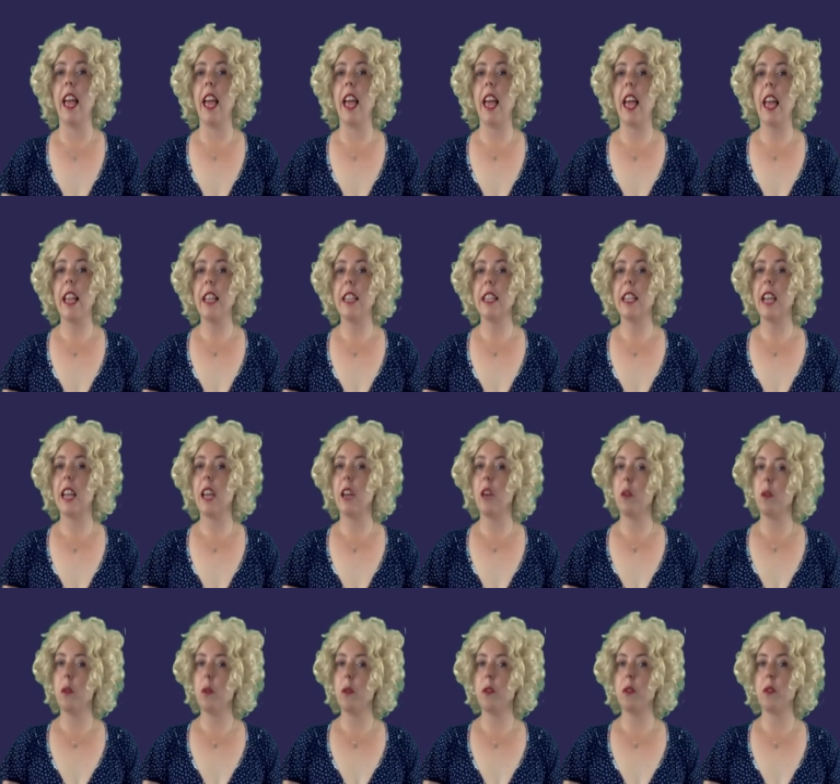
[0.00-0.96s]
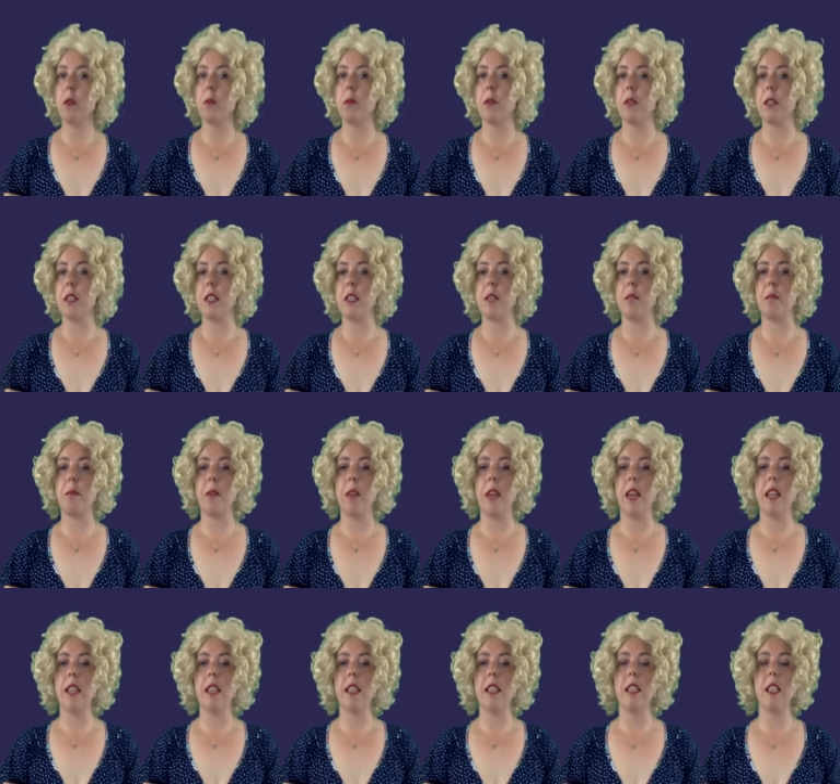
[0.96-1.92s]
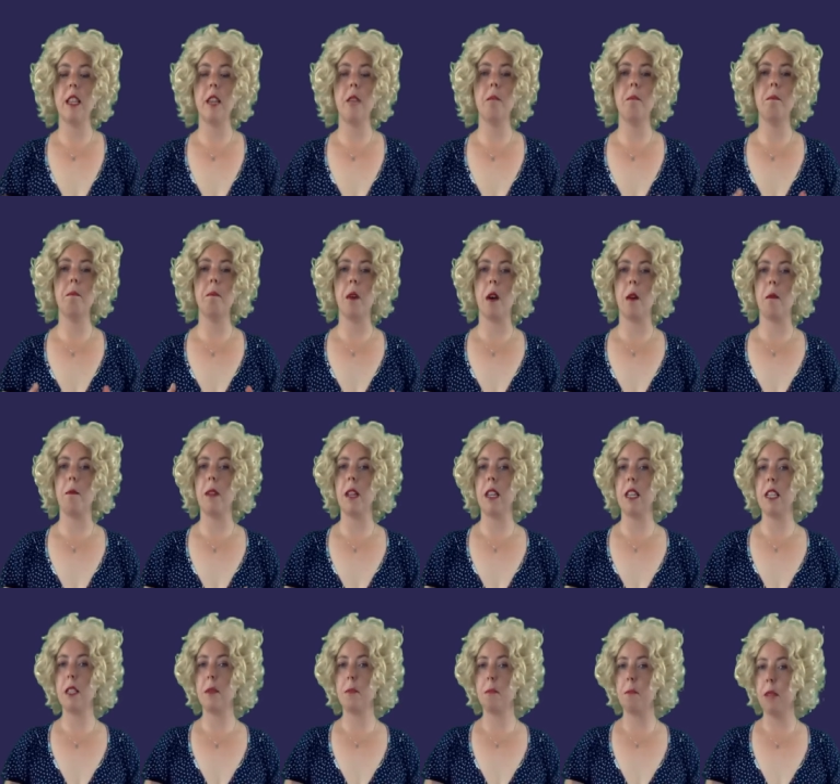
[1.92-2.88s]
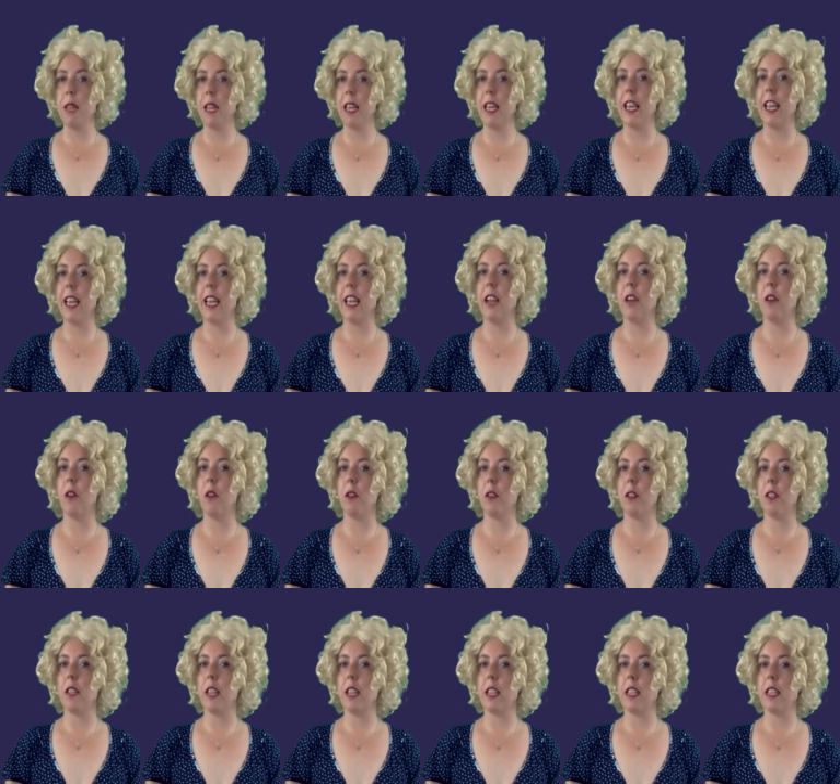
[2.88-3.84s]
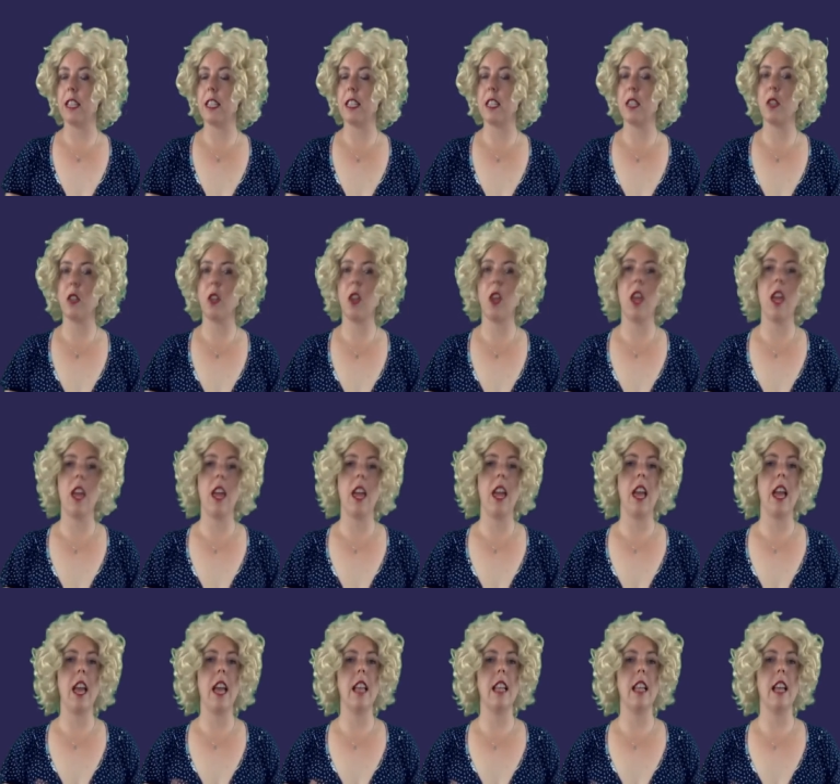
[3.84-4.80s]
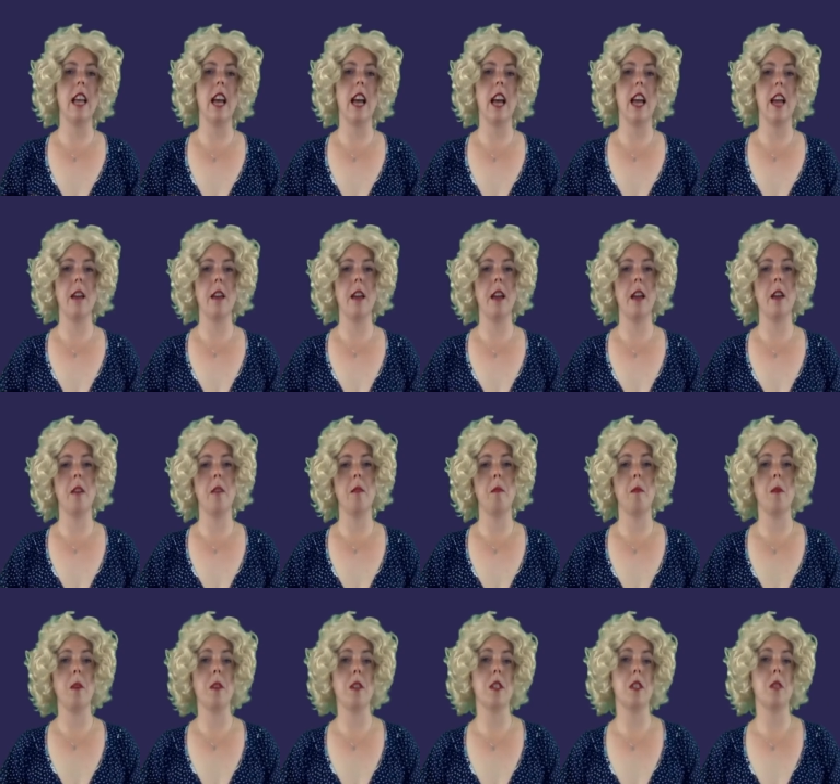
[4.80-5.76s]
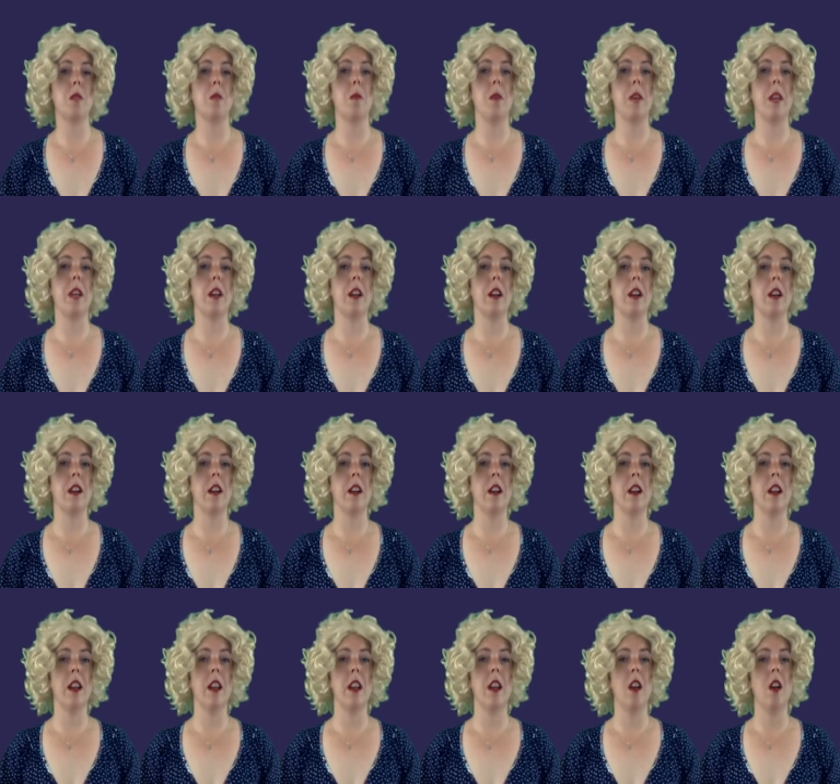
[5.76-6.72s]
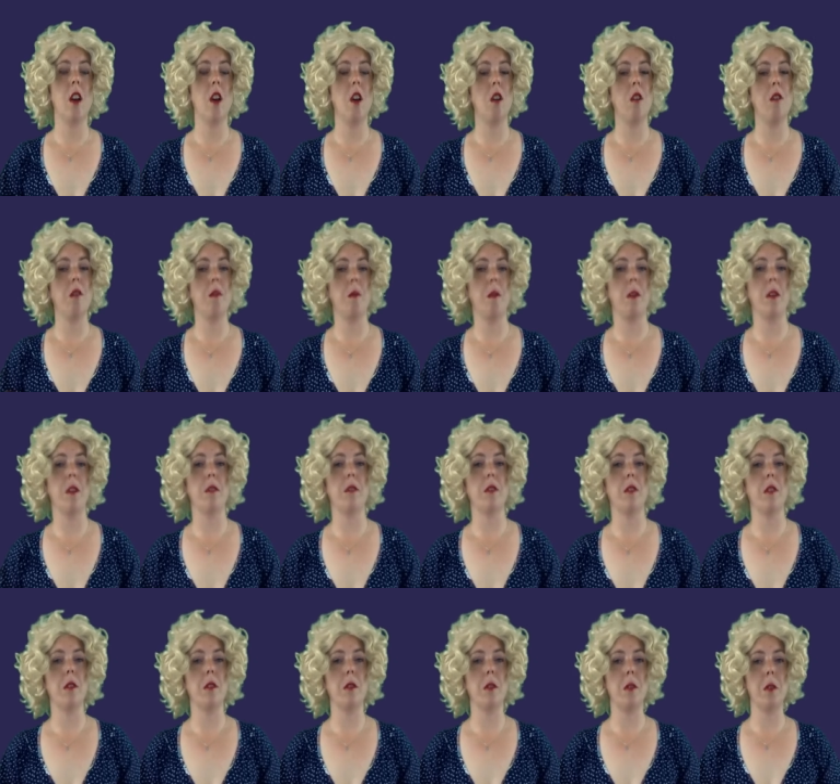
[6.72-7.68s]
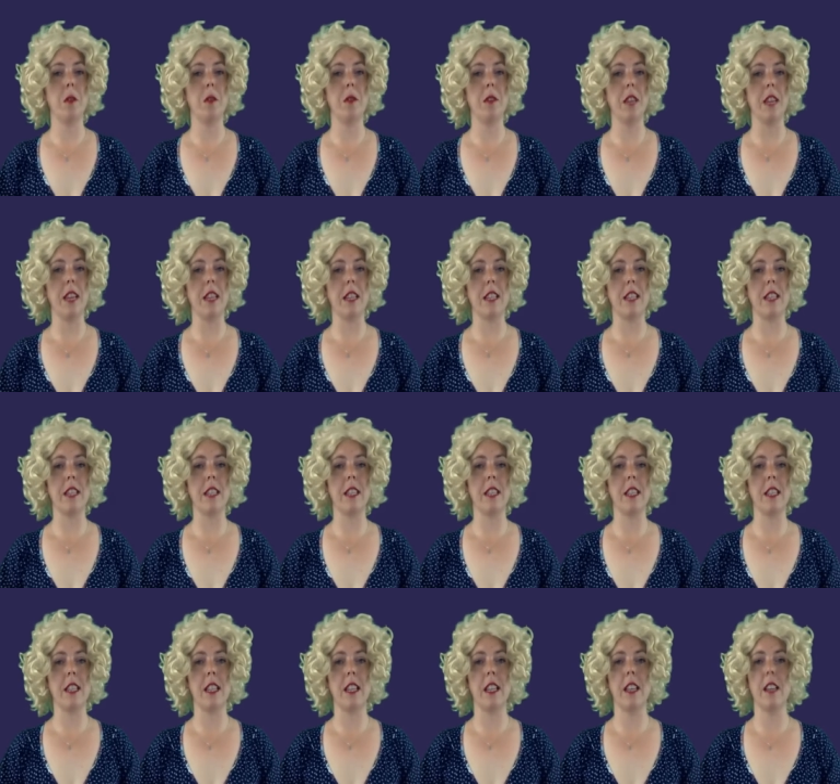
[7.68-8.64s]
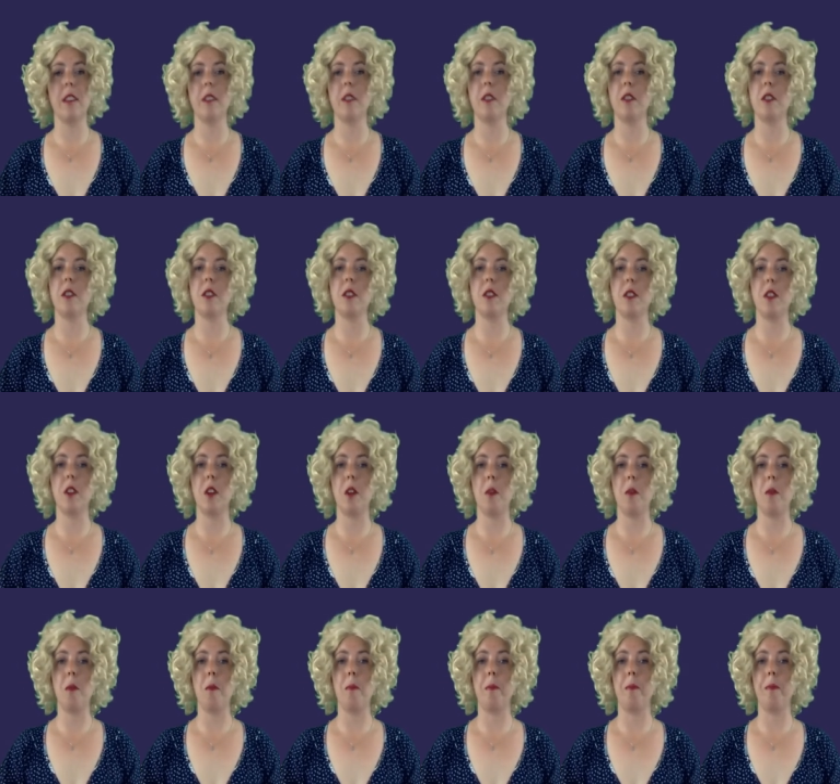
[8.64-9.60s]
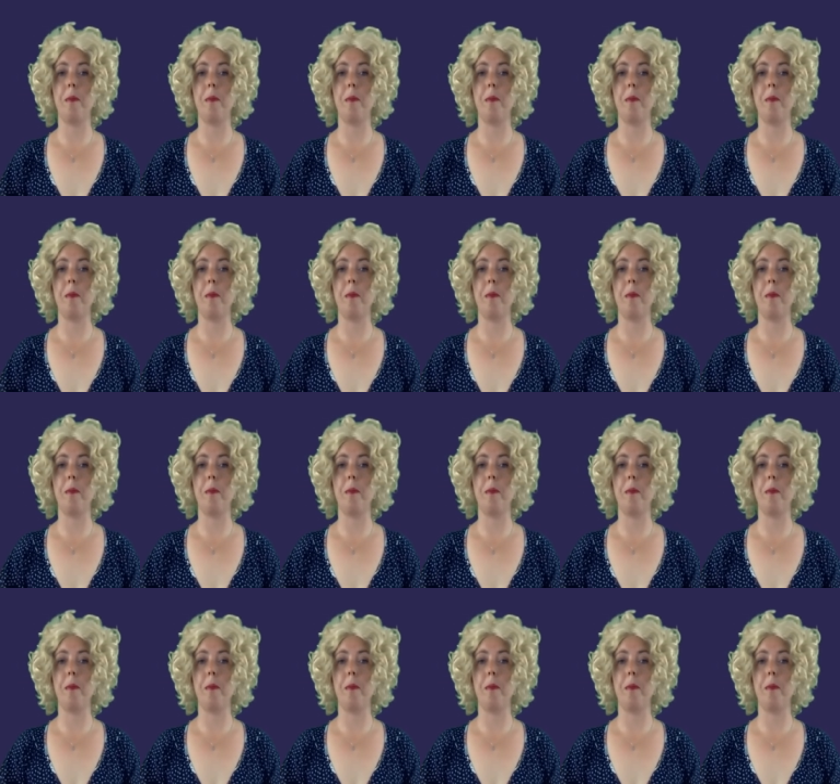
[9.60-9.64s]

And I also participated in public speaking contests, and I was the winner of one of those contests. So